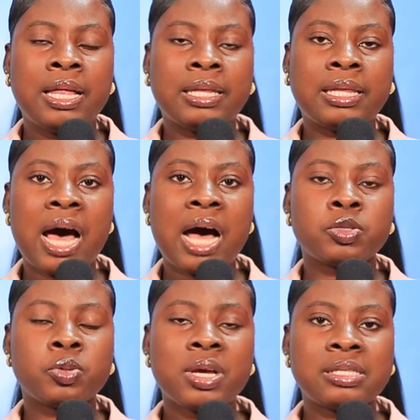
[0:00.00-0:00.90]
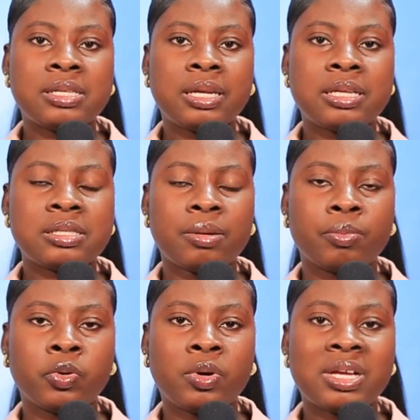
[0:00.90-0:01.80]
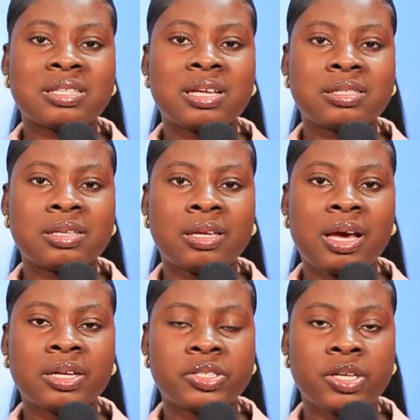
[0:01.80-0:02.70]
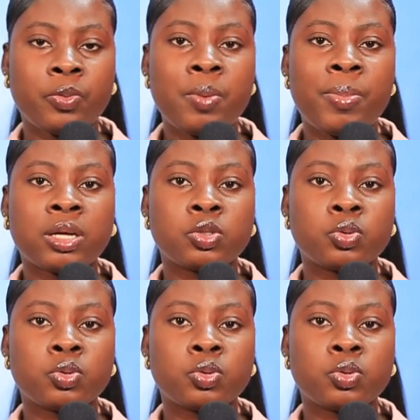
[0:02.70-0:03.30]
Now Atu Essien in Semno started here at Che way back